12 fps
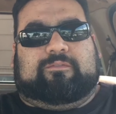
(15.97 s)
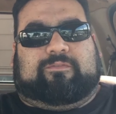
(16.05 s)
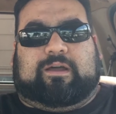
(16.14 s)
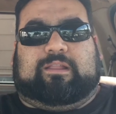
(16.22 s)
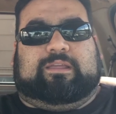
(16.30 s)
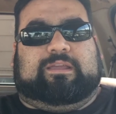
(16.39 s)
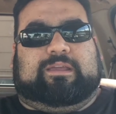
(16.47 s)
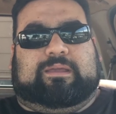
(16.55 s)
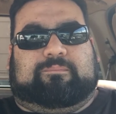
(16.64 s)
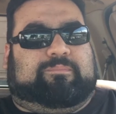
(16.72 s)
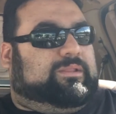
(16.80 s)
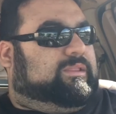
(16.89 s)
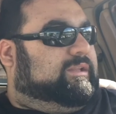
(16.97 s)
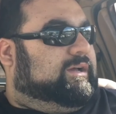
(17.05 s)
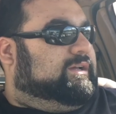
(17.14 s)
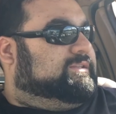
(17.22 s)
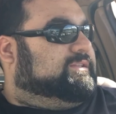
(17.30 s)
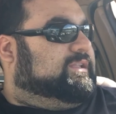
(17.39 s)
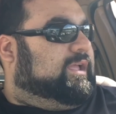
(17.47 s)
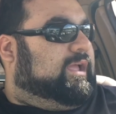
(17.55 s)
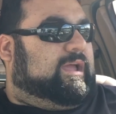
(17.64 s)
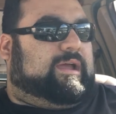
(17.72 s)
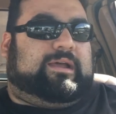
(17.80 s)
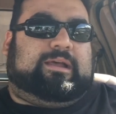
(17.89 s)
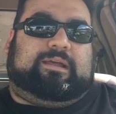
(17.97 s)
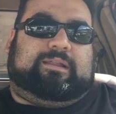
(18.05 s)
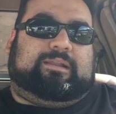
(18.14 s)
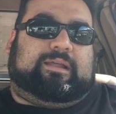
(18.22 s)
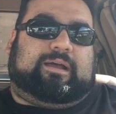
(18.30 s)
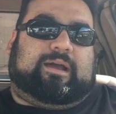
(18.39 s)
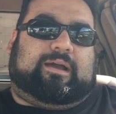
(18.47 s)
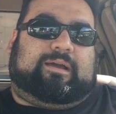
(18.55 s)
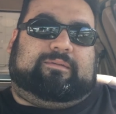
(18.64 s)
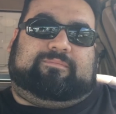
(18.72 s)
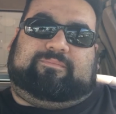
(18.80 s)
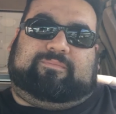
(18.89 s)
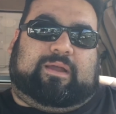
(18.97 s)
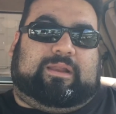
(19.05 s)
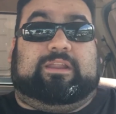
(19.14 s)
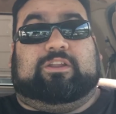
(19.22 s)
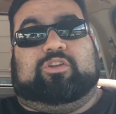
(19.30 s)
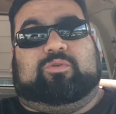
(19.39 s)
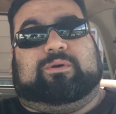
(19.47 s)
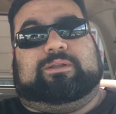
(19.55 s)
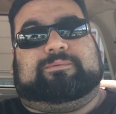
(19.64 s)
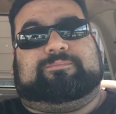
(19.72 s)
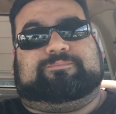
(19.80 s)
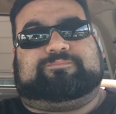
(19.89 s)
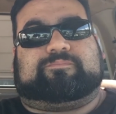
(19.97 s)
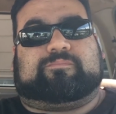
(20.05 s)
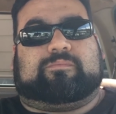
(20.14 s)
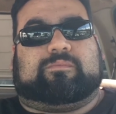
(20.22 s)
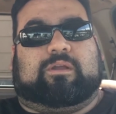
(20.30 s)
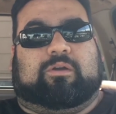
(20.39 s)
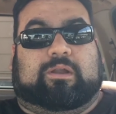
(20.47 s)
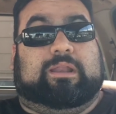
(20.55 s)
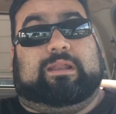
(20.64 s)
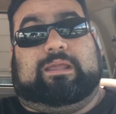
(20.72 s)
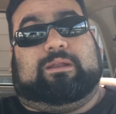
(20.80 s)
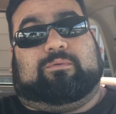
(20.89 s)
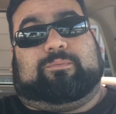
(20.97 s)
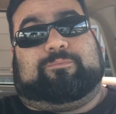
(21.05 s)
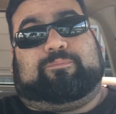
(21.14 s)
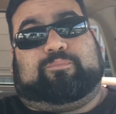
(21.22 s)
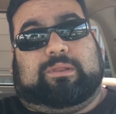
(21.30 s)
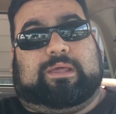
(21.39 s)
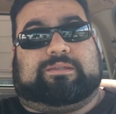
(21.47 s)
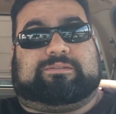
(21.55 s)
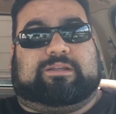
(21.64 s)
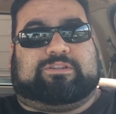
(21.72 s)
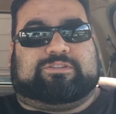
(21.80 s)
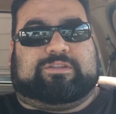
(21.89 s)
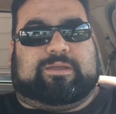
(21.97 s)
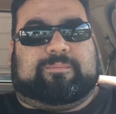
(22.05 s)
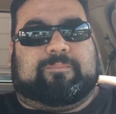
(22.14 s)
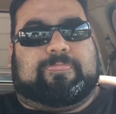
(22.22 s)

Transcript: Finally, it bit the dust, and I, I need a new one. Or I need to get it replaced, I should say.